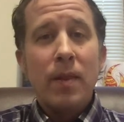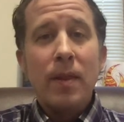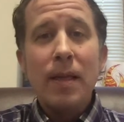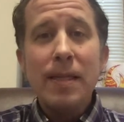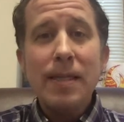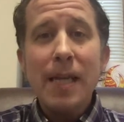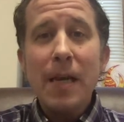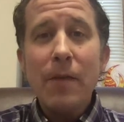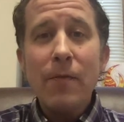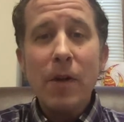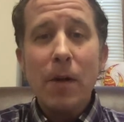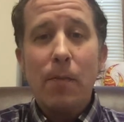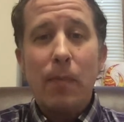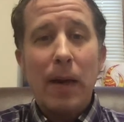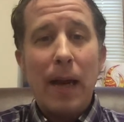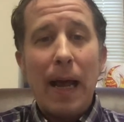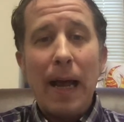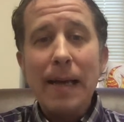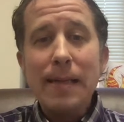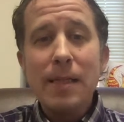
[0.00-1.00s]
This even
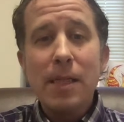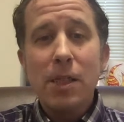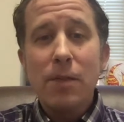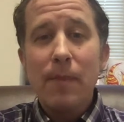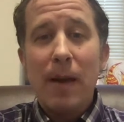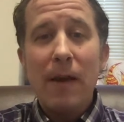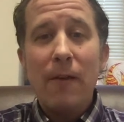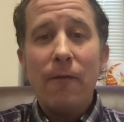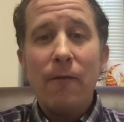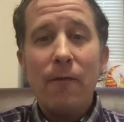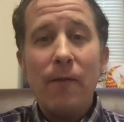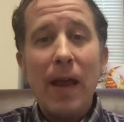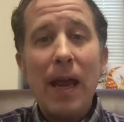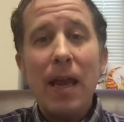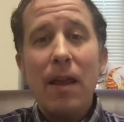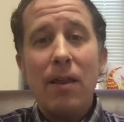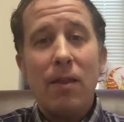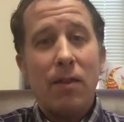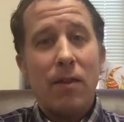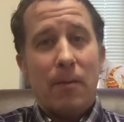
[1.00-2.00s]
applies to my
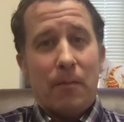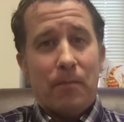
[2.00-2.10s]
faith.